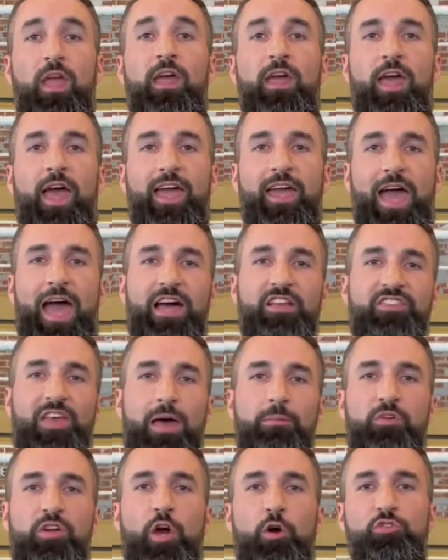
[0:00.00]
Hey guys,
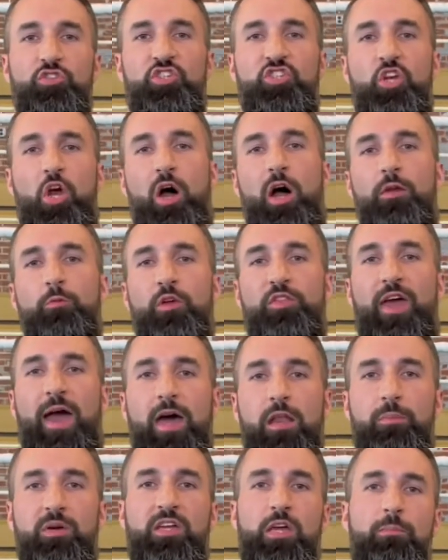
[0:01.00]
I'm Coach John with How
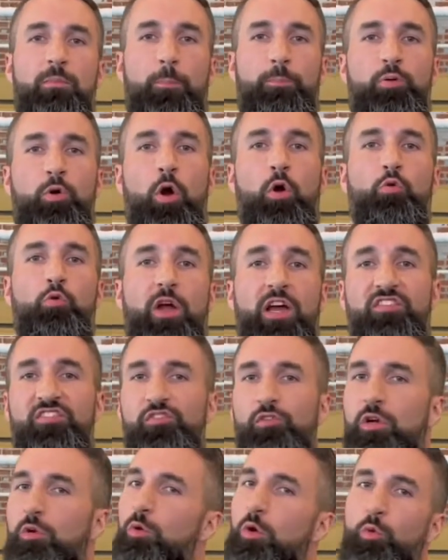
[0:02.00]
to Become a Pro
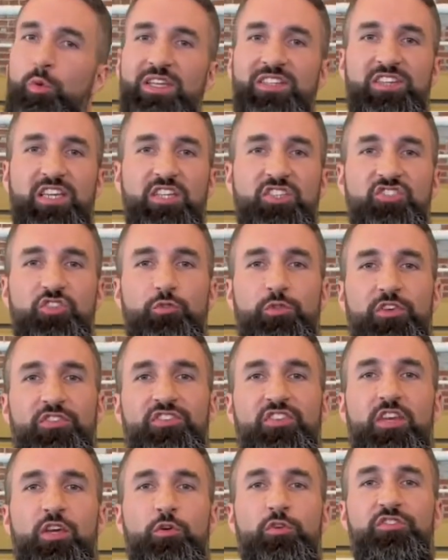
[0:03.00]
Wrestler, where we teach you the
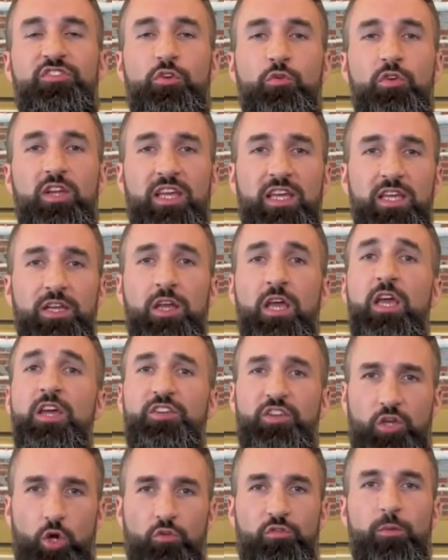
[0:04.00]
skills you need to
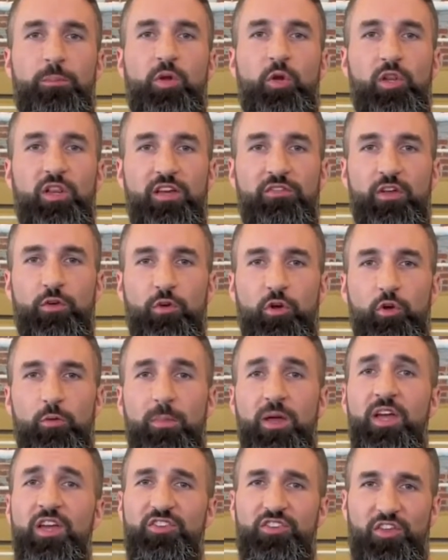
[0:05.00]
go from your living
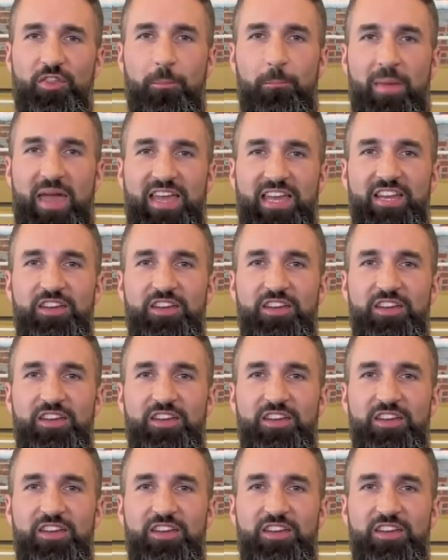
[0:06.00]
room to the main